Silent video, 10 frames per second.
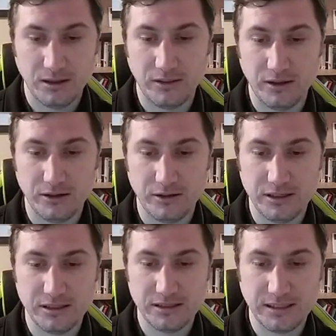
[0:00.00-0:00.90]
there
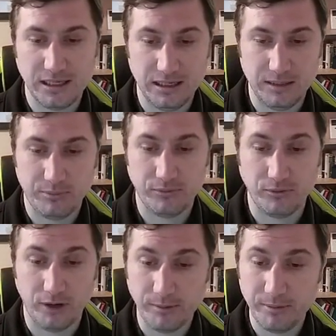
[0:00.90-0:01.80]
is a
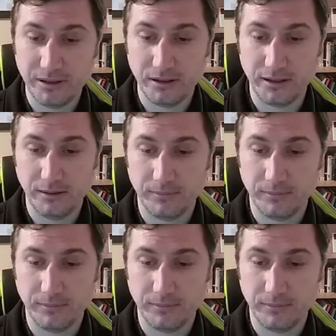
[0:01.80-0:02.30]
probability